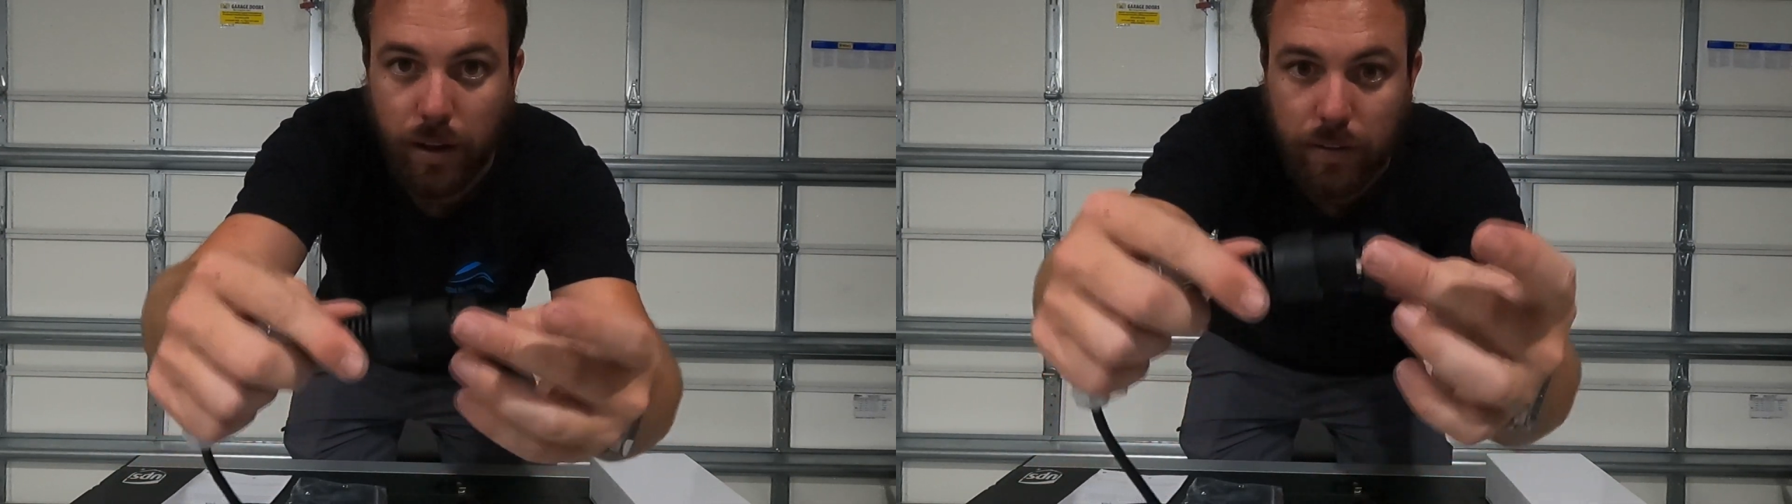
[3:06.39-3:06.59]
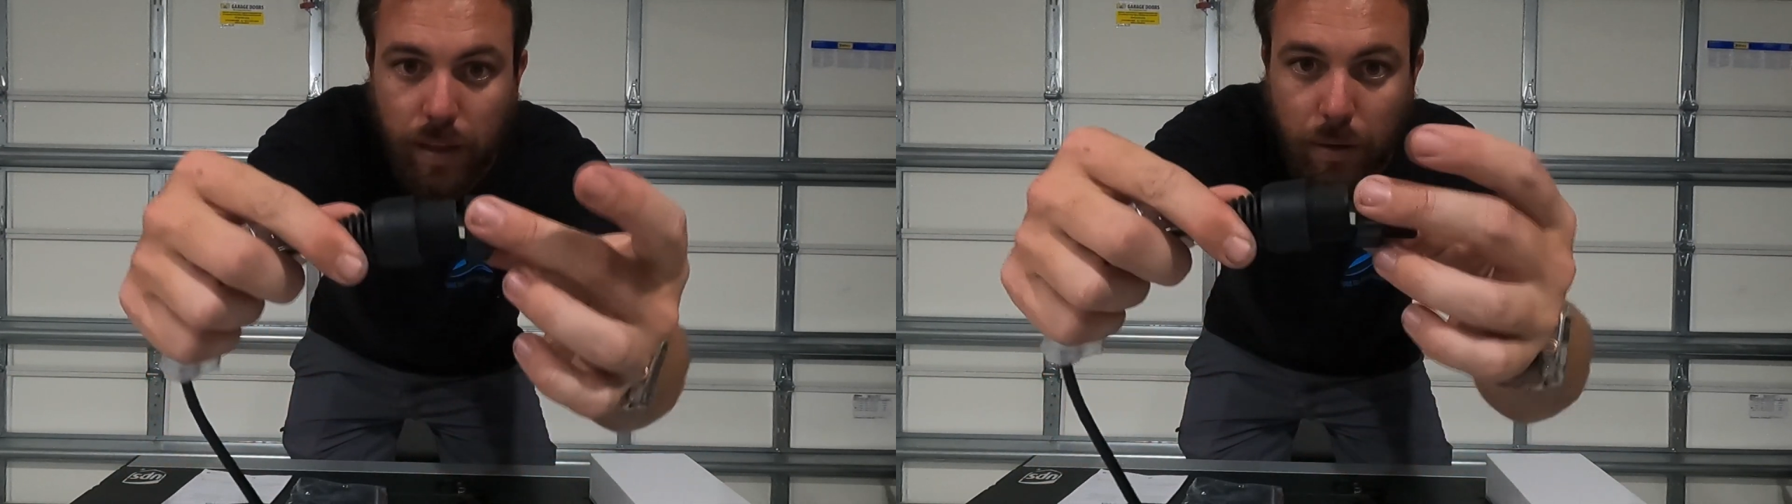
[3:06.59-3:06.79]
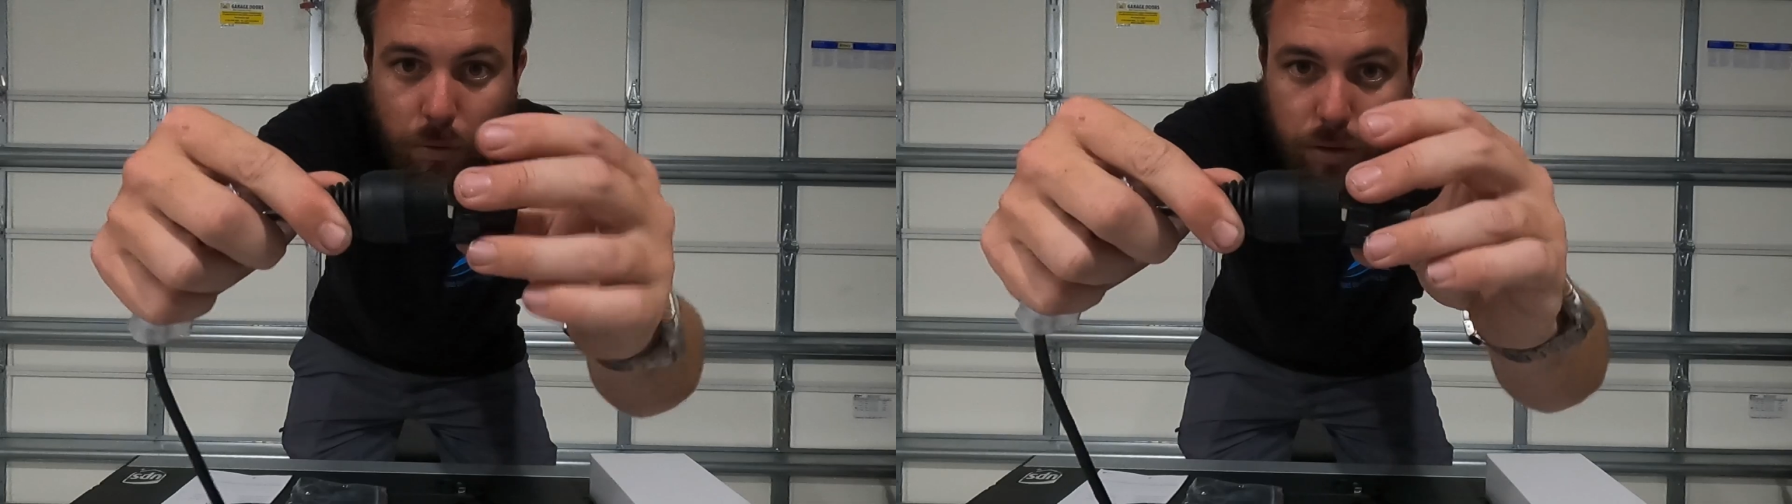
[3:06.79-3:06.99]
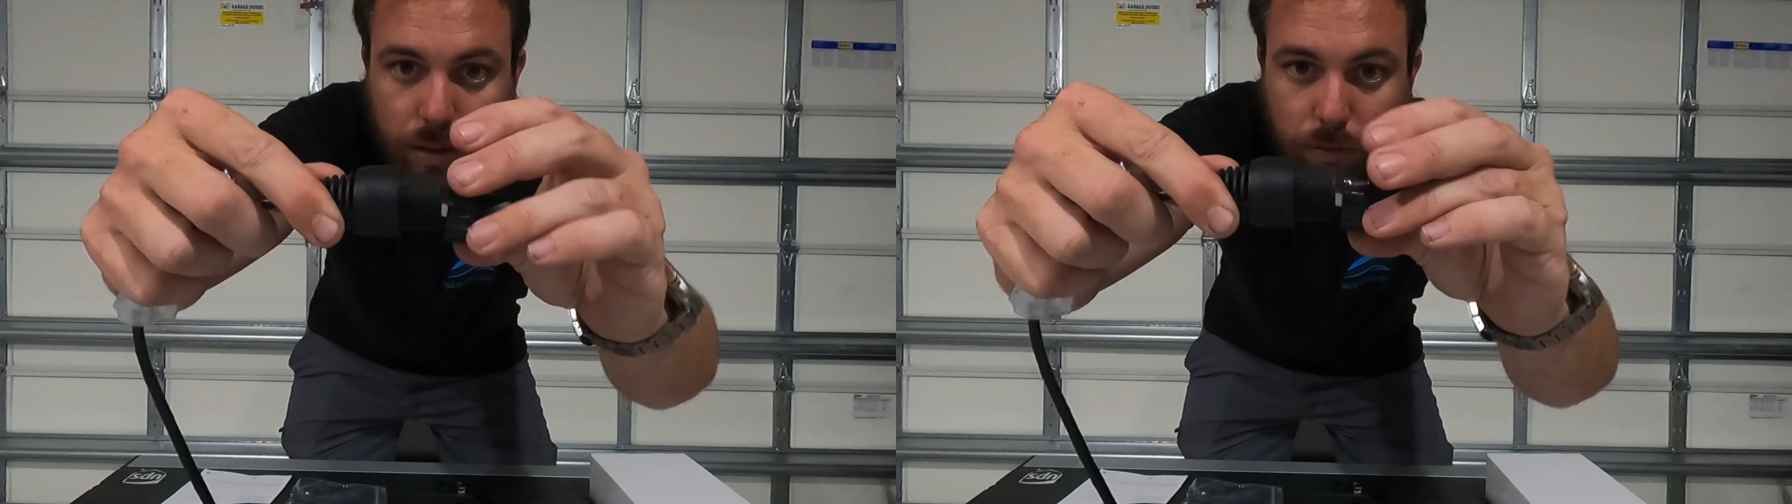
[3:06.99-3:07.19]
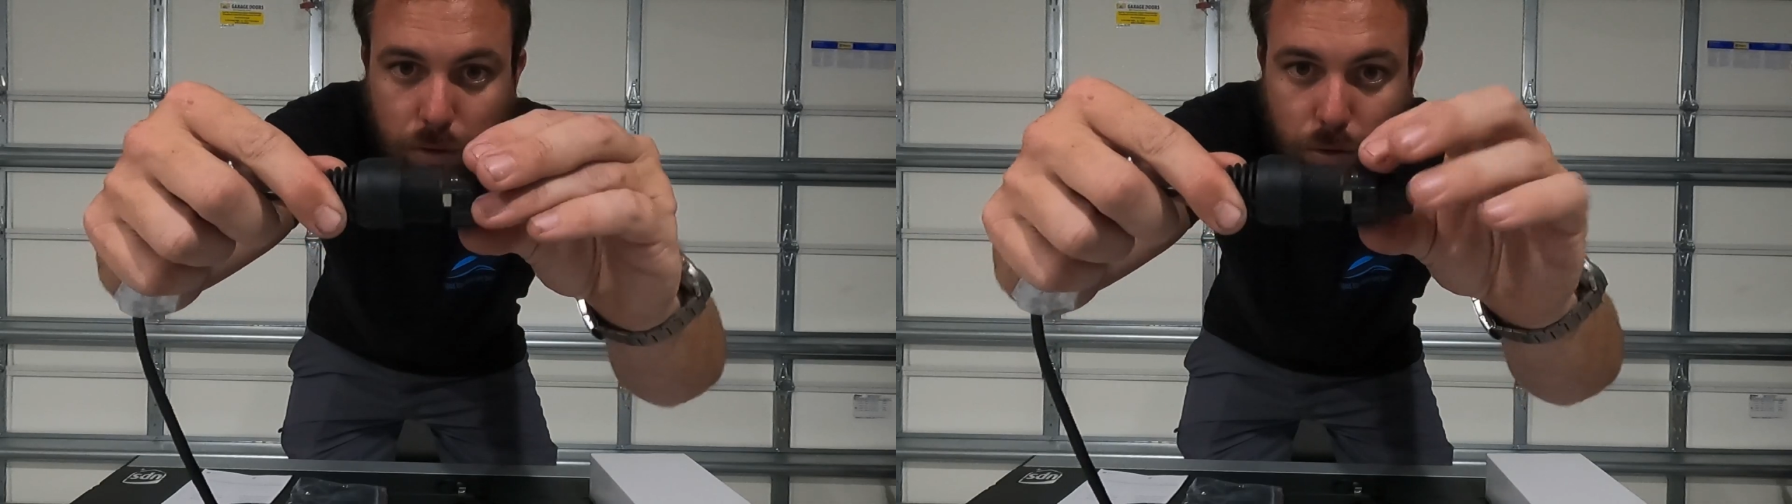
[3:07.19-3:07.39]
And that will
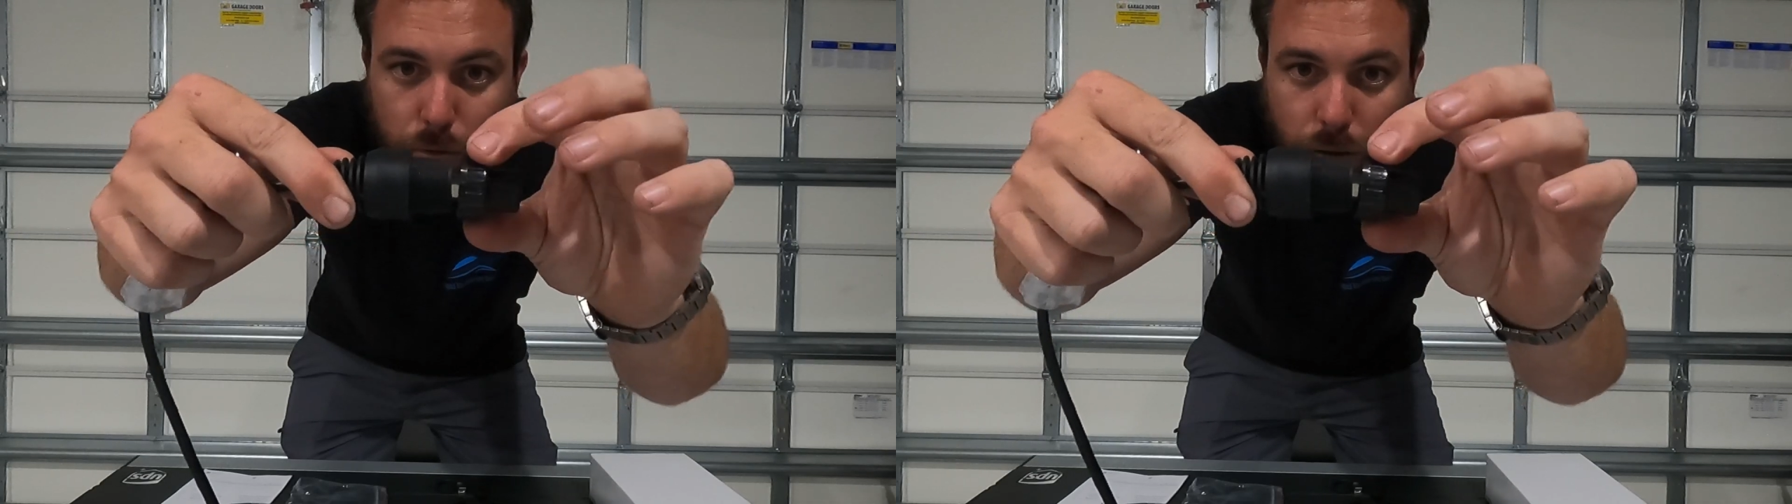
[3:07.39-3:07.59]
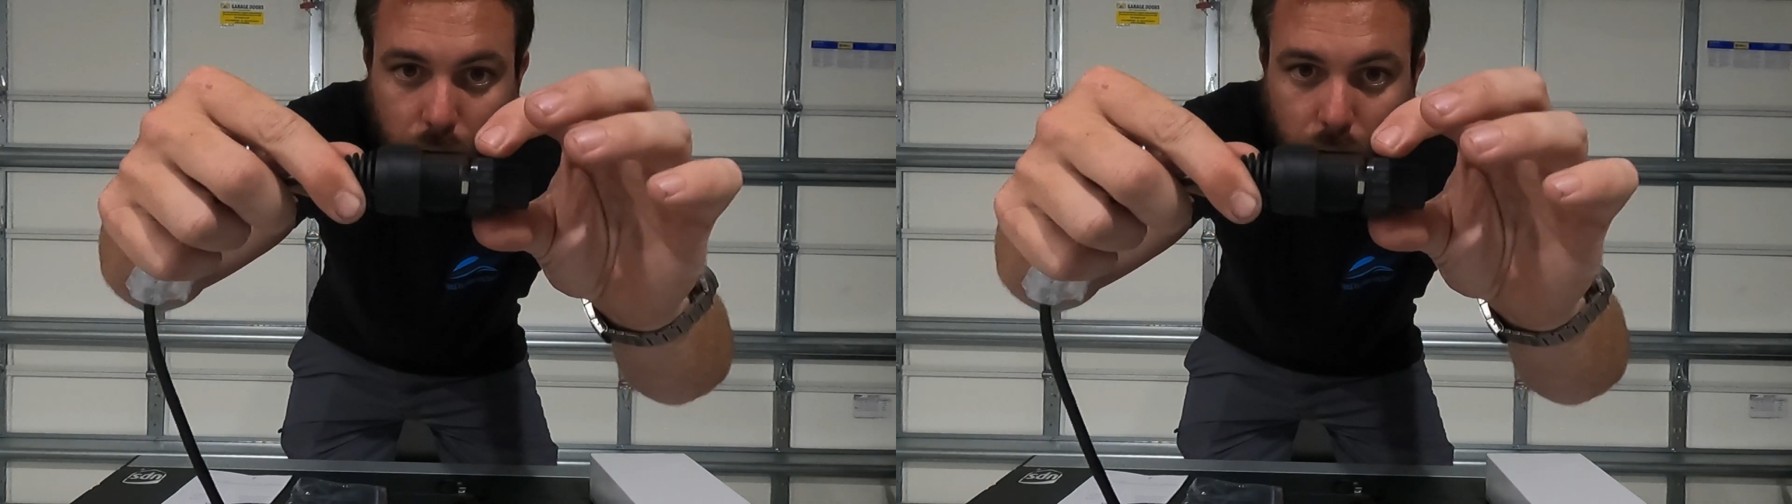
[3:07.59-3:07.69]
give you